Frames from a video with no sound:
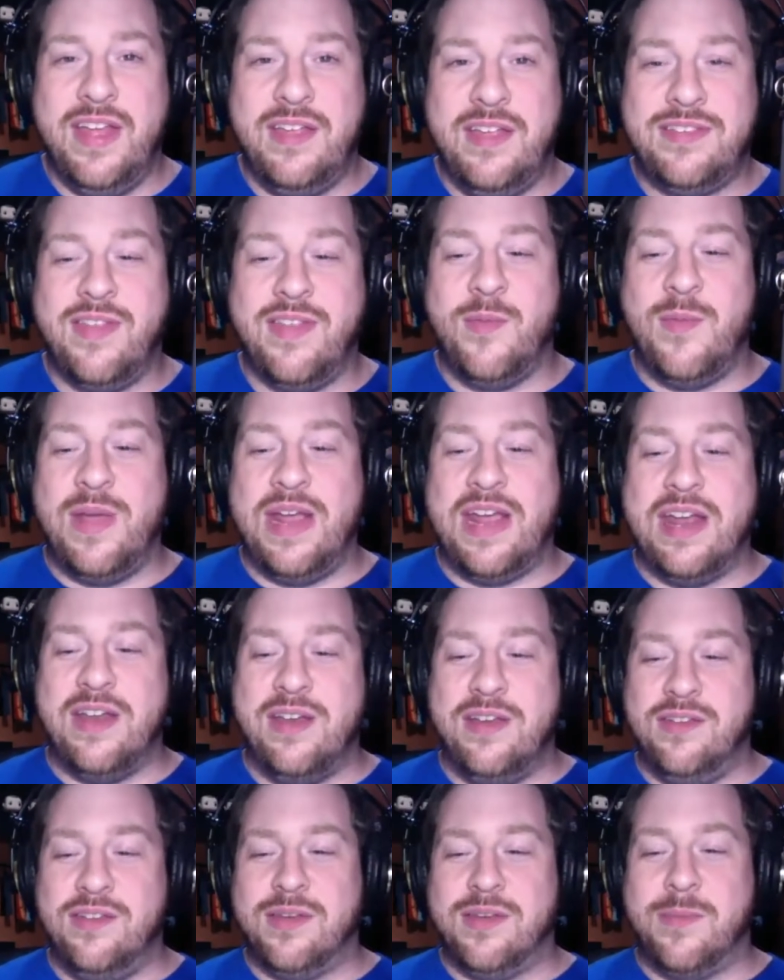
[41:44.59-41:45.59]
so that we can
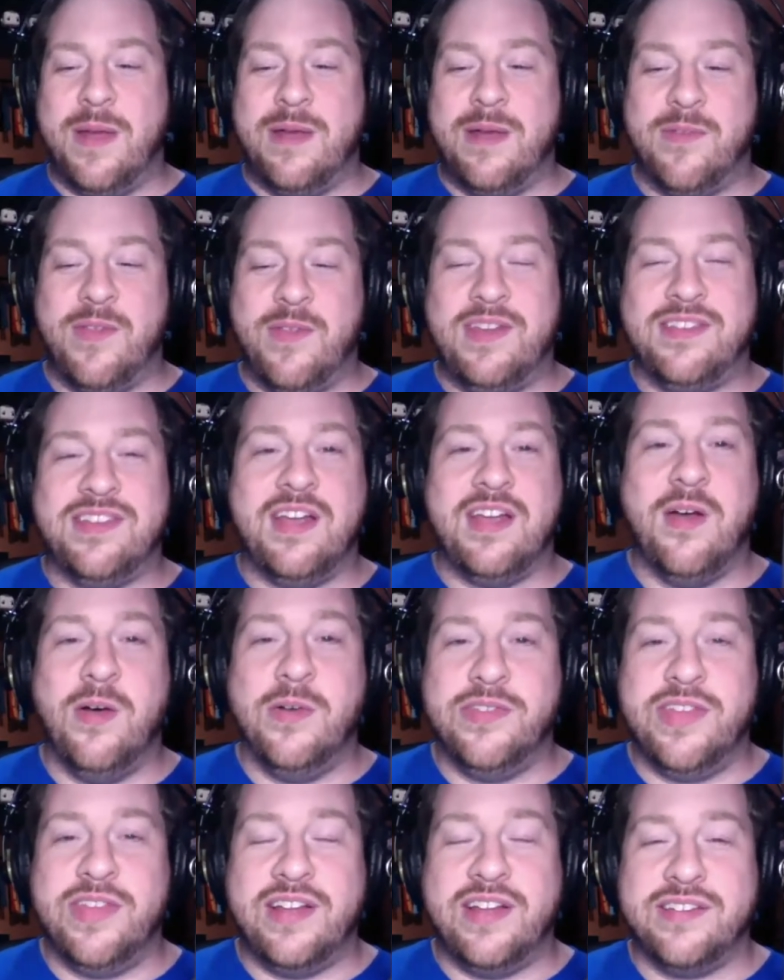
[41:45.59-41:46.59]
use it to pay for things like
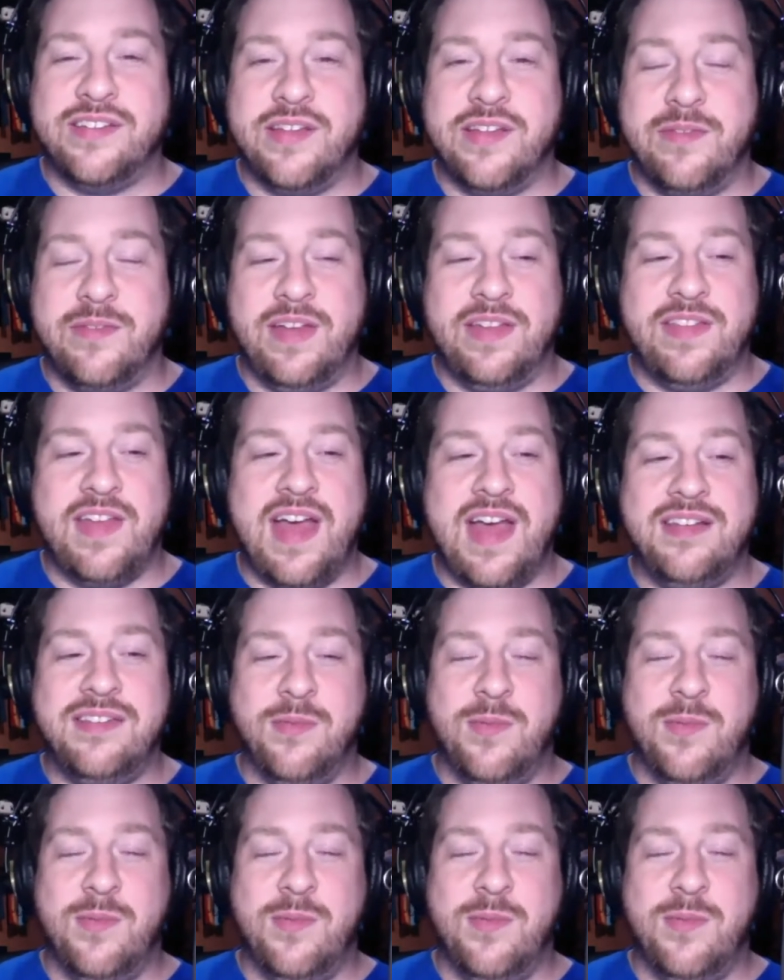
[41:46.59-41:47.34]
hosting and stuff like that.